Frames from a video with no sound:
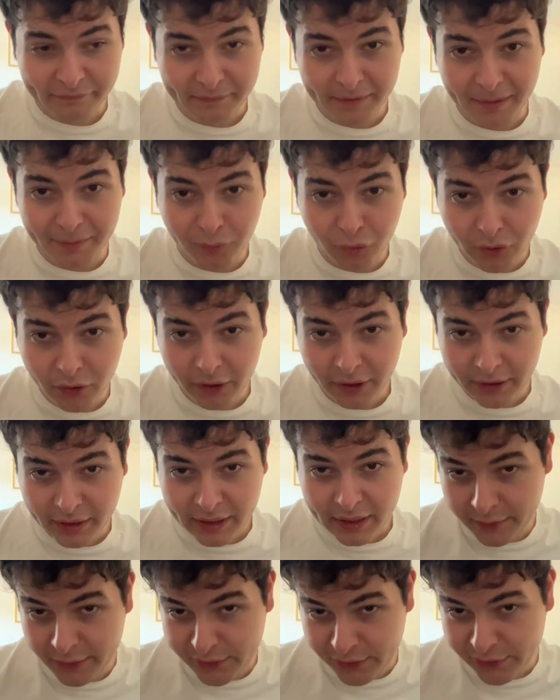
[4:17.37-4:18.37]
the more
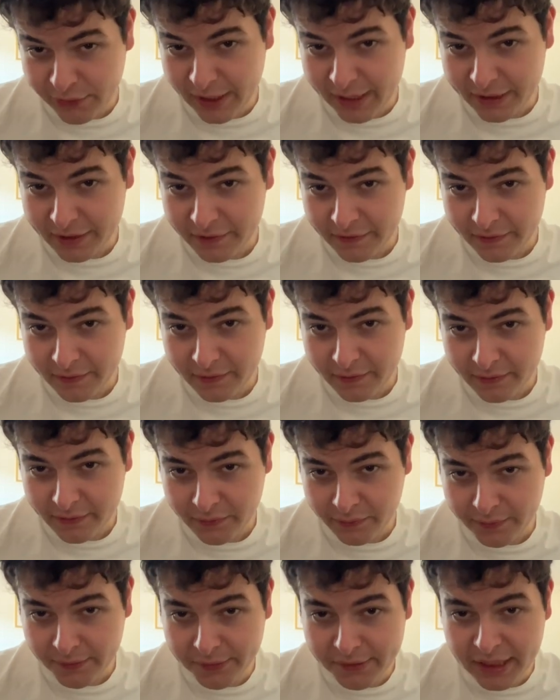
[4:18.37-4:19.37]
strict
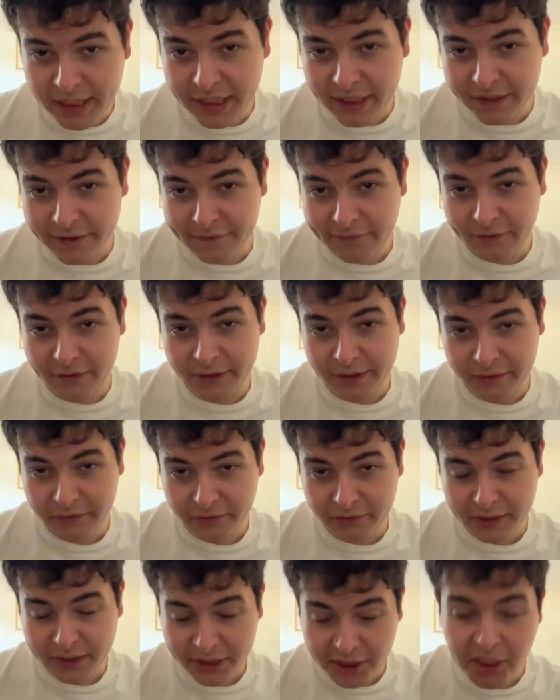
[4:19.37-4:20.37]
routines for
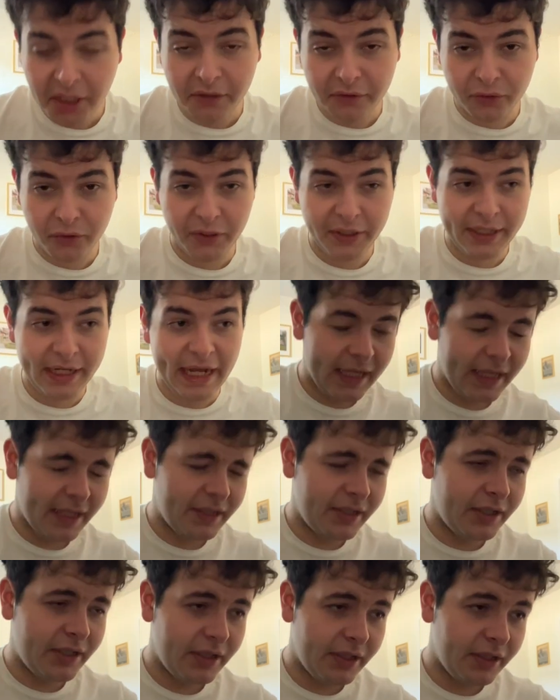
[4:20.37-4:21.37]
their children,
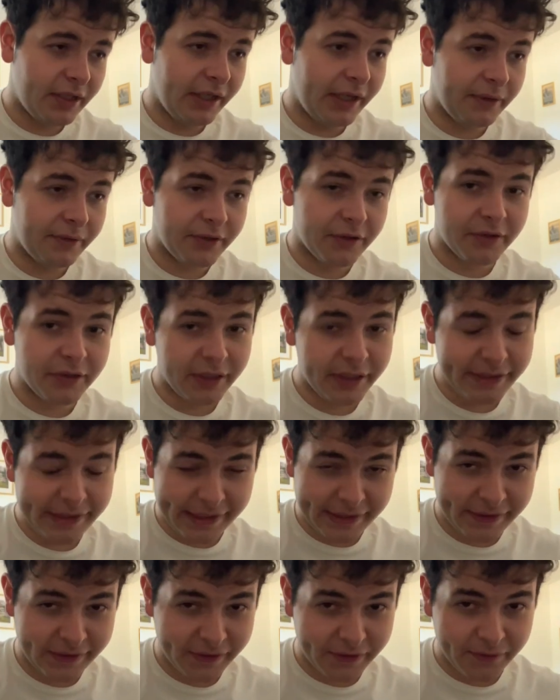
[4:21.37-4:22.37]
and they're not
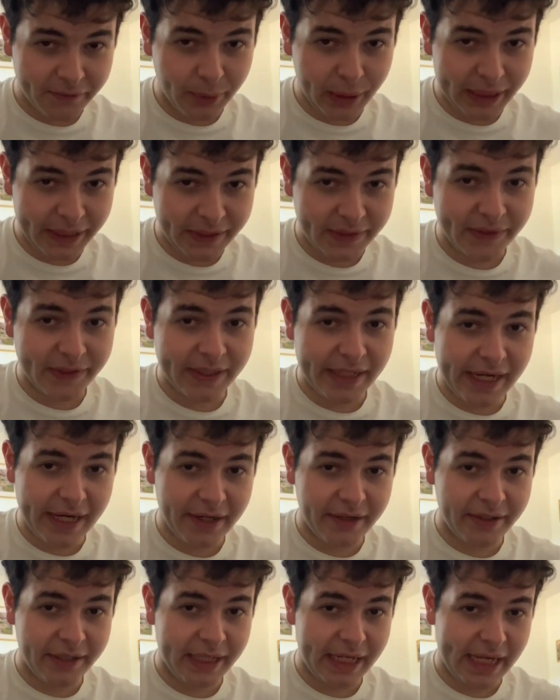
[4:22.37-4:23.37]
quite as
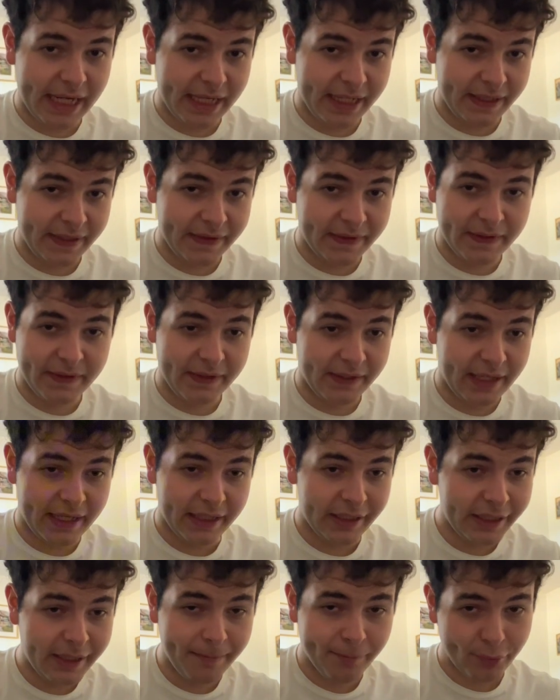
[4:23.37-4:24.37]
scared as
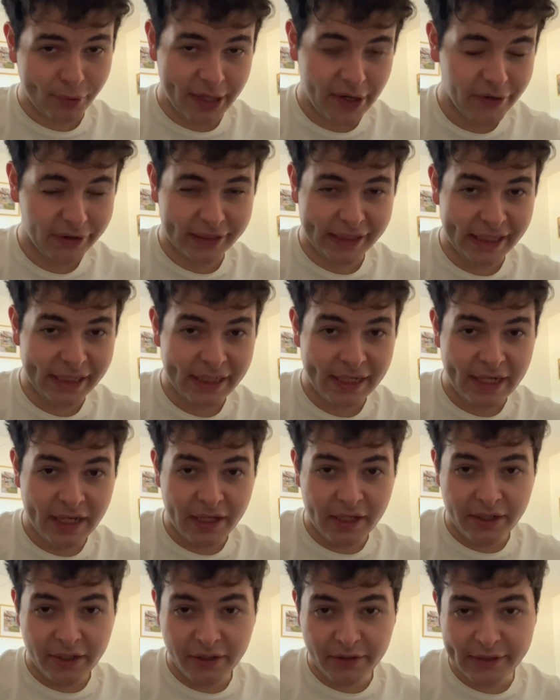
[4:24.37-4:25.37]
temporarily
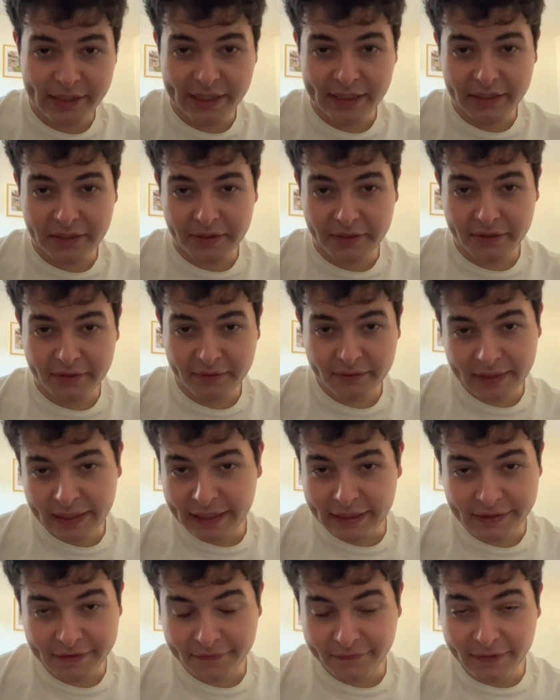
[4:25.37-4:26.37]
hurting their
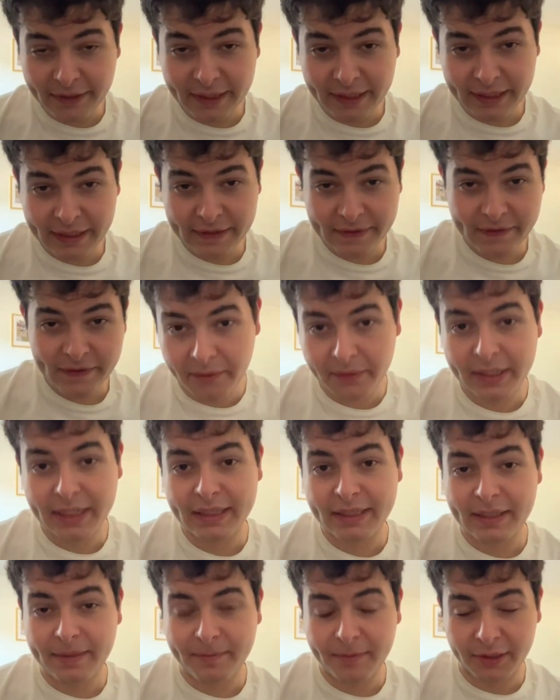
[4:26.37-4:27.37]
kids' feelings. You
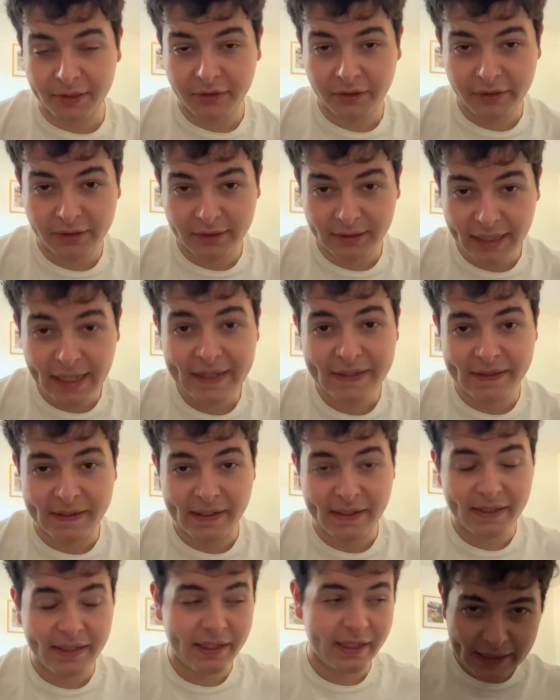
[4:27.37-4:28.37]
get them to learn a
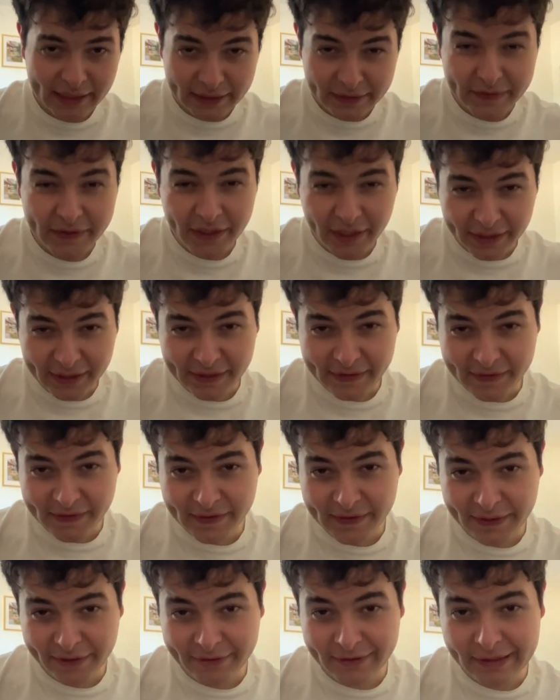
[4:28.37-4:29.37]
lesson, and it's not
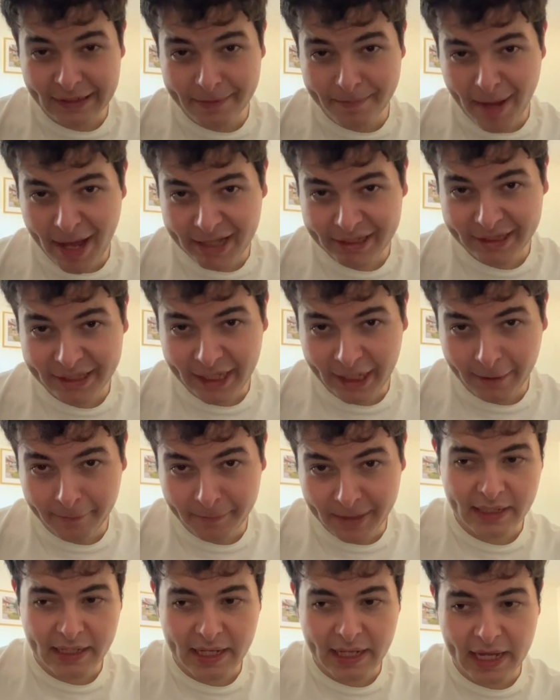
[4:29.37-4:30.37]
necessarily a bad thing,
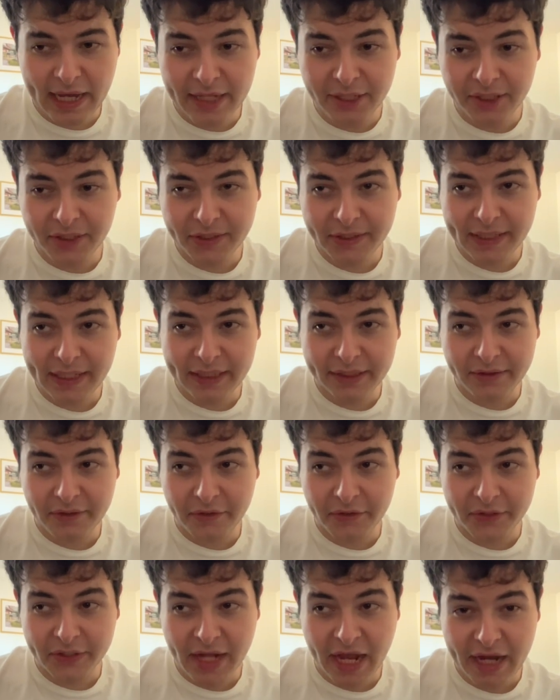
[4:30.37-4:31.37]
but I just think
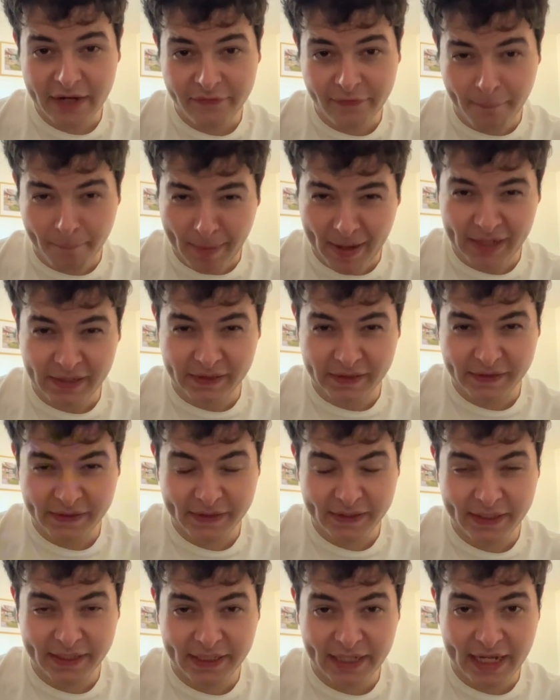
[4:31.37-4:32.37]
there's kind of a balance
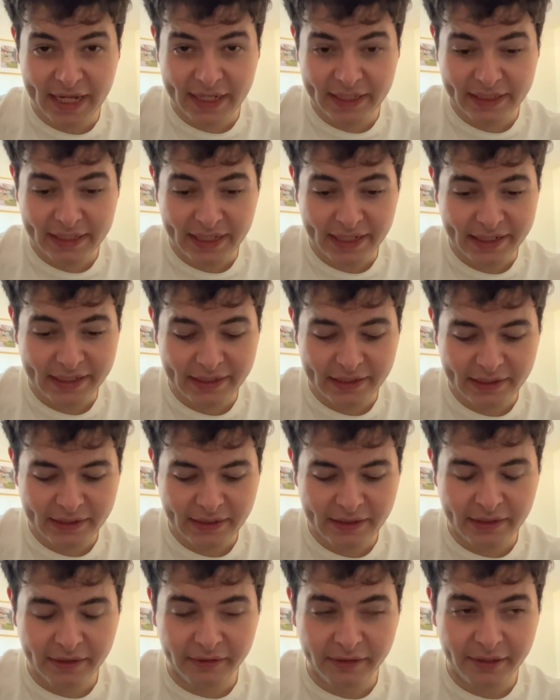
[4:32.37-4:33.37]
to that
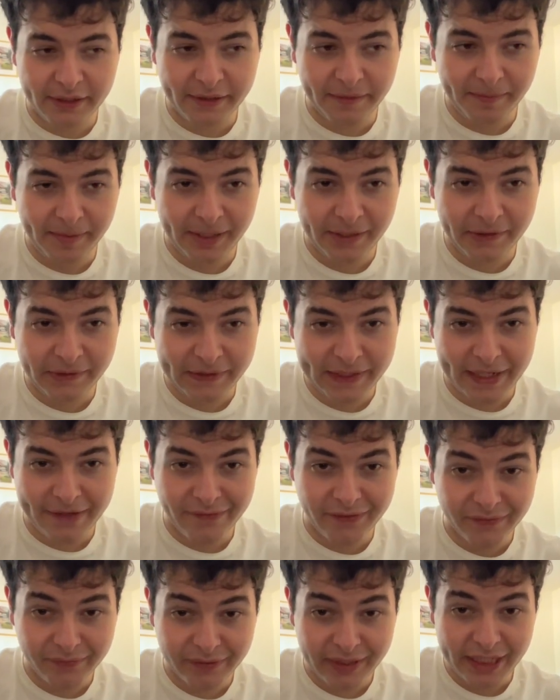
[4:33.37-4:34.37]
a lot of parents
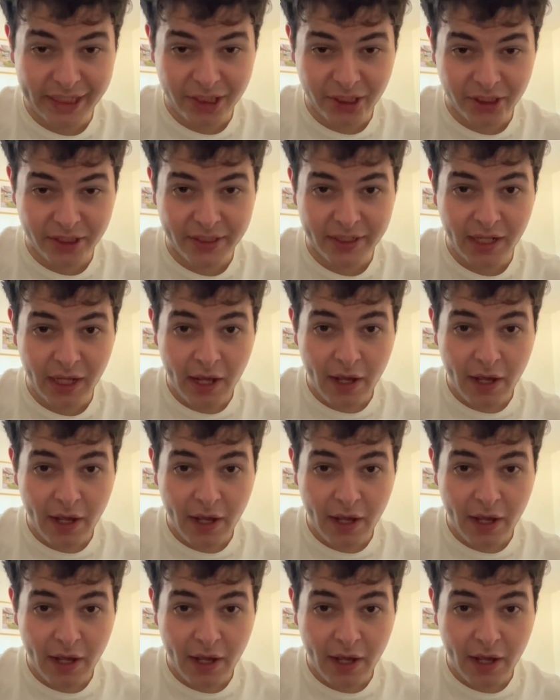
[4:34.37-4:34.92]
haven't reached.